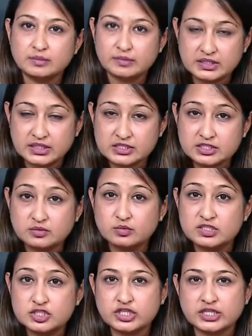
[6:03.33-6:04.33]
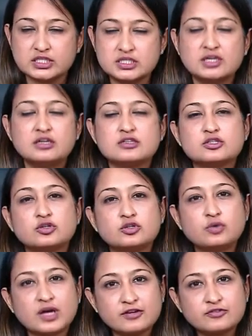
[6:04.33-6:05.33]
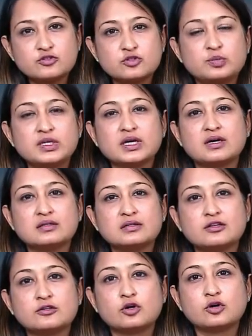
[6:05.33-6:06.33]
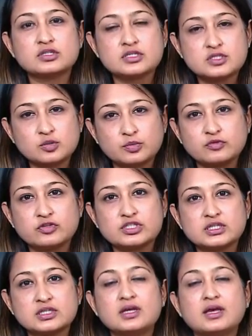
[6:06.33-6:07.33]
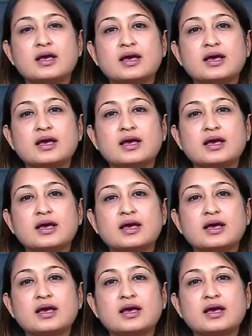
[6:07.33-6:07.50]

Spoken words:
medication will change. So, you have to be under your doctor's supervision